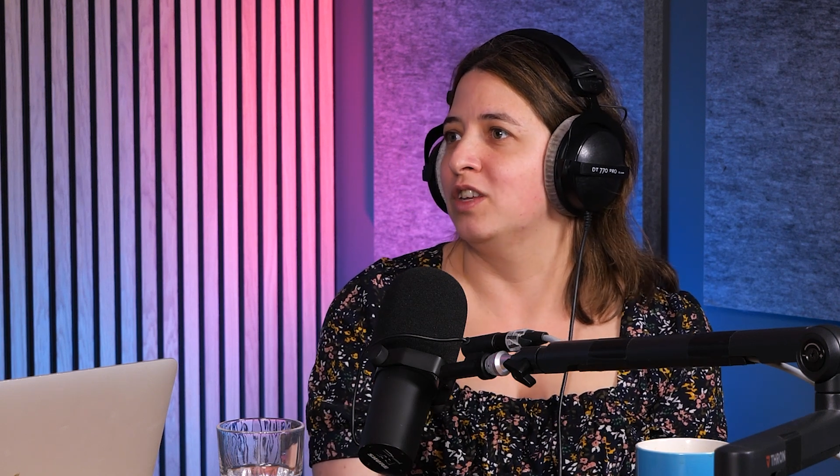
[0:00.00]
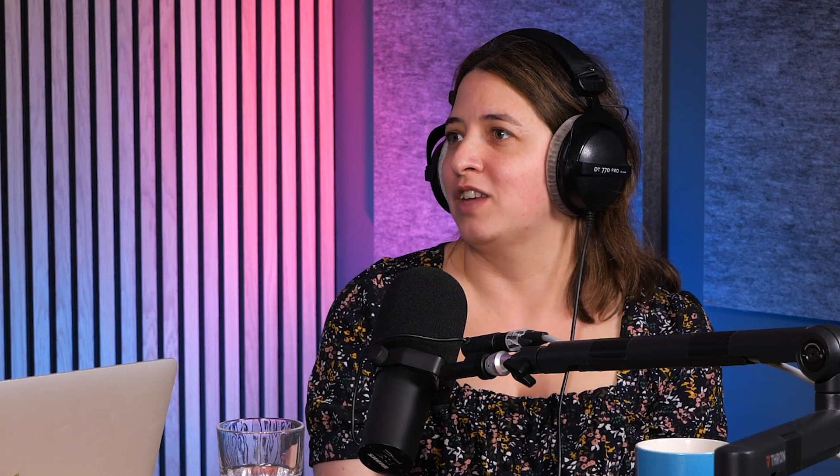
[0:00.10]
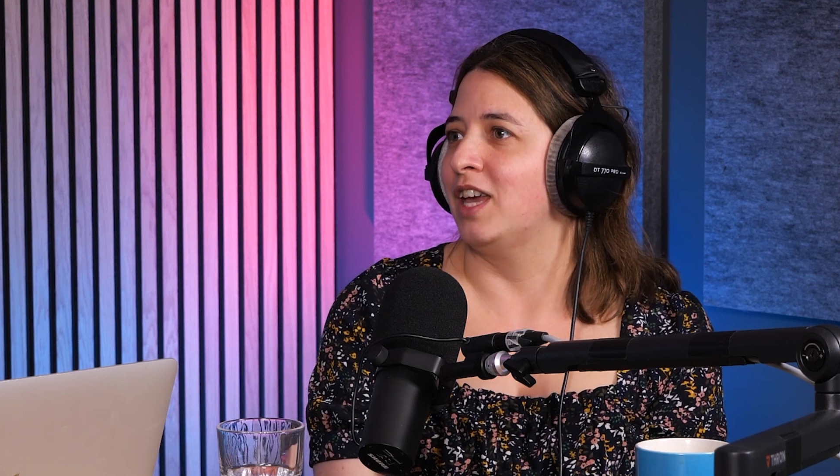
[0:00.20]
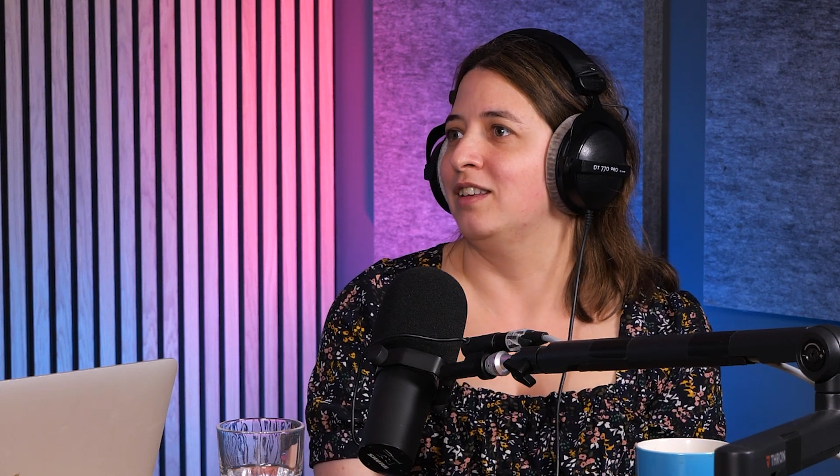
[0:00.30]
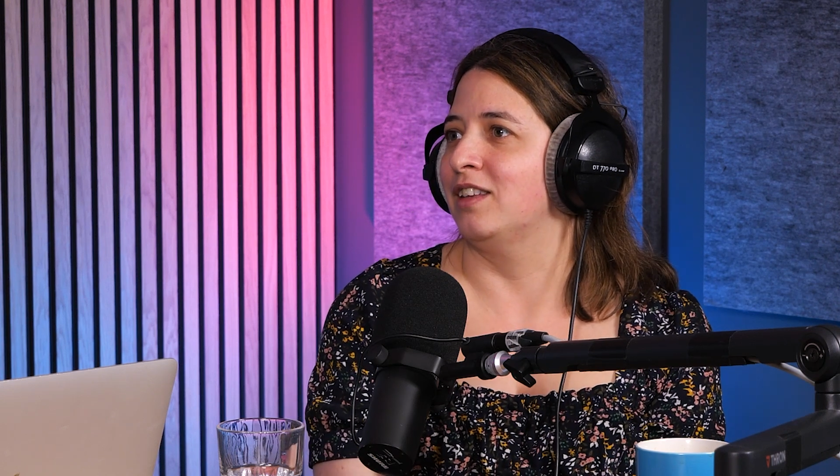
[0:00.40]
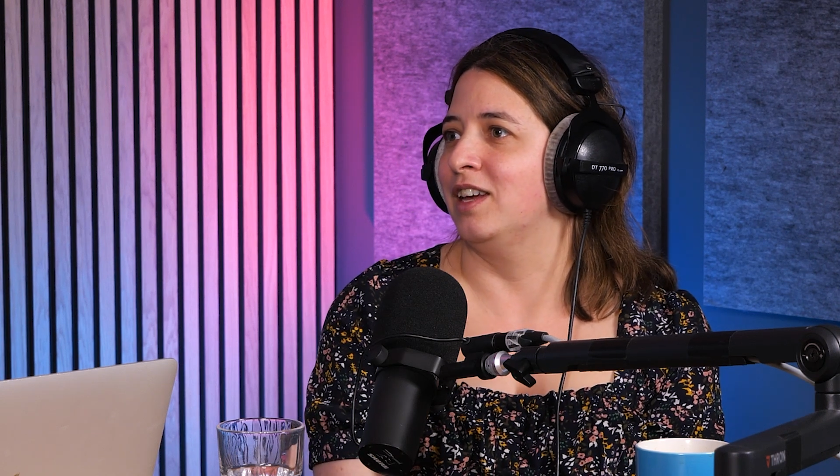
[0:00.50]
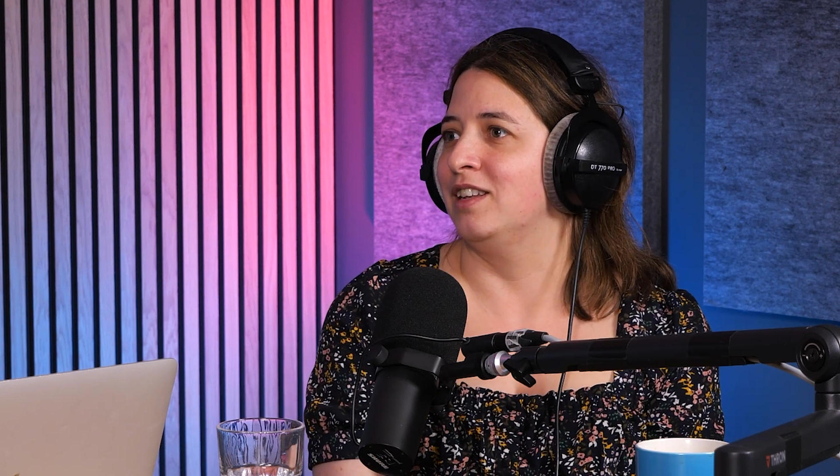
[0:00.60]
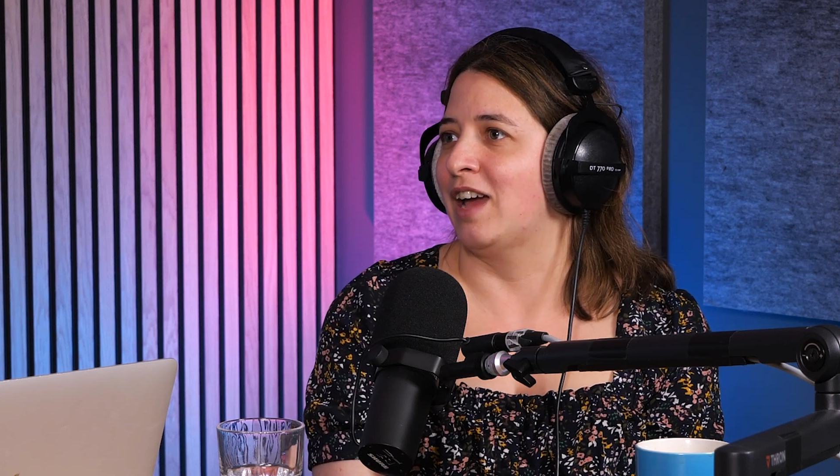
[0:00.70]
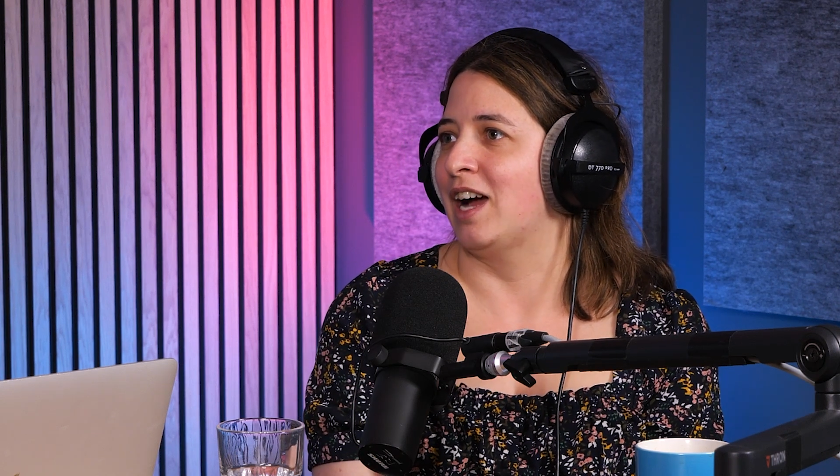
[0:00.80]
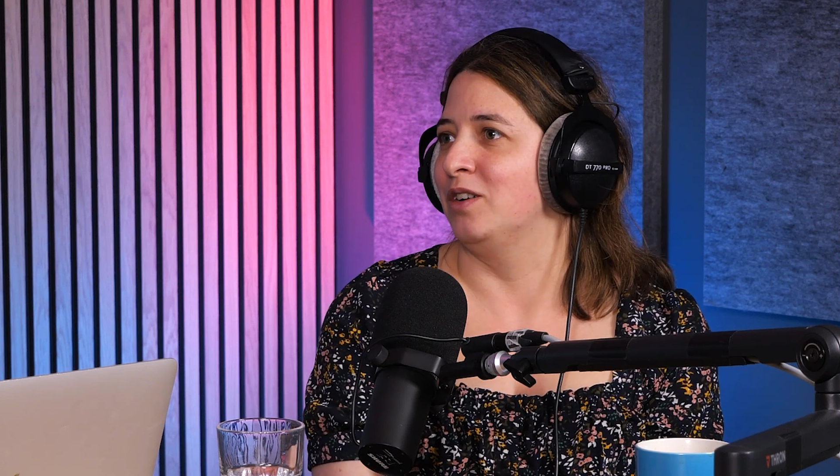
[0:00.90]
that takes
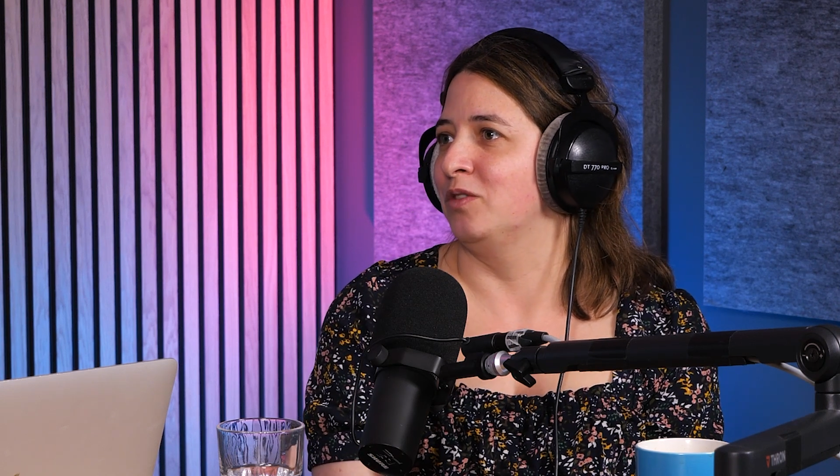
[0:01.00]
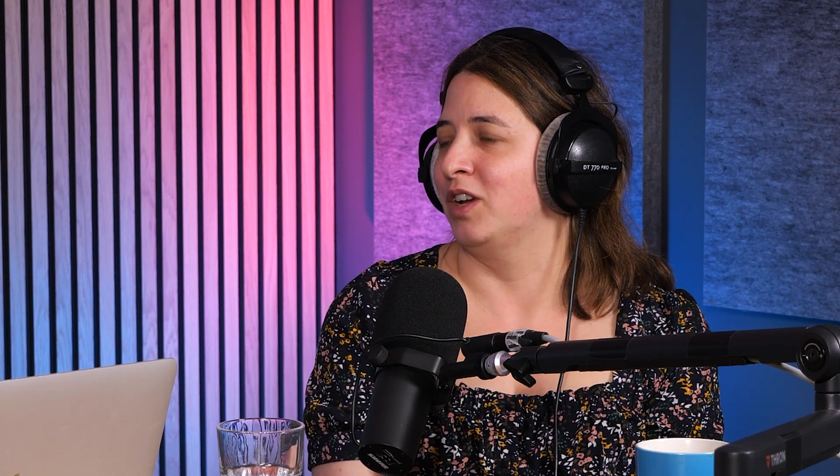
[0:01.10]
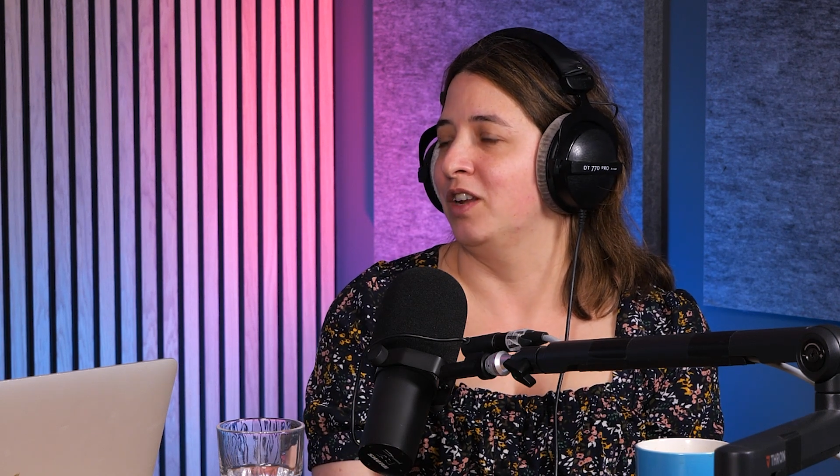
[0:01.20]
it down,